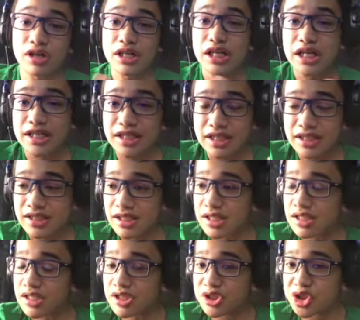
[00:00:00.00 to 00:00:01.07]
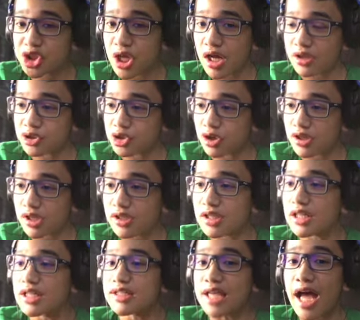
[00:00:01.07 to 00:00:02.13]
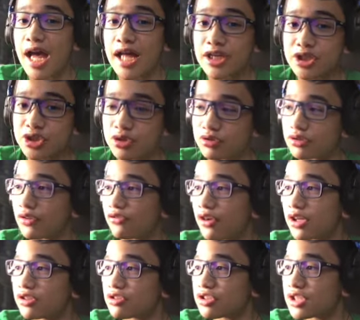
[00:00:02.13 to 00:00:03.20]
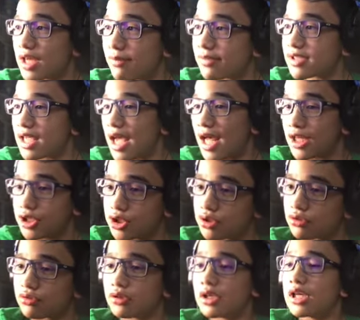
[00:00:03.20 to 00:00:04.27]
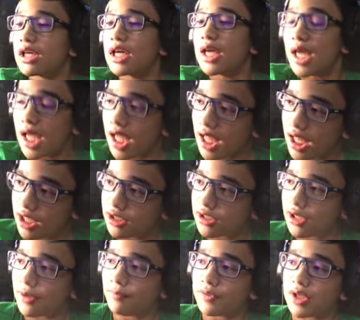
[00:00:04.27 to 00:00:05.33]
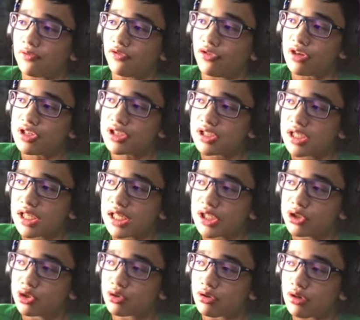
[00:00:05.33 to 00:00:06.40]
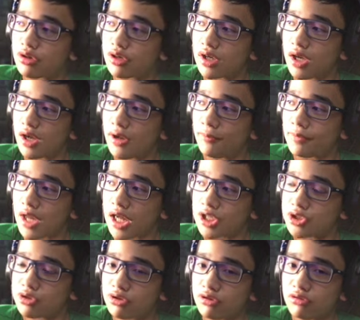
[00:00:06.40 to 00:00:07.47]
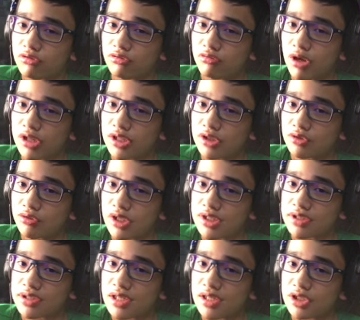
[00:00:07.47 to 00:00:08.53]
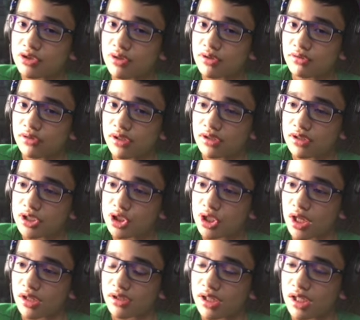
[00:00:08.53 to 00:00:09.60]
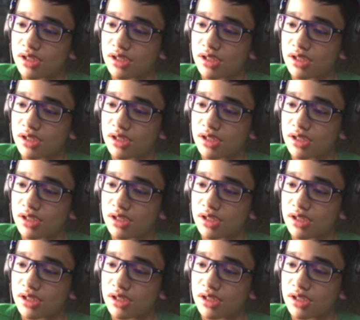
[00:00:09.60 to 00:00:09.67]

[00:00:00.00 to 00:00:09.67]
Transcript: it isn't Jonathan, it's Andrew. The father's name is Andrew. And at first Andrew went into insane and tried to kill the child,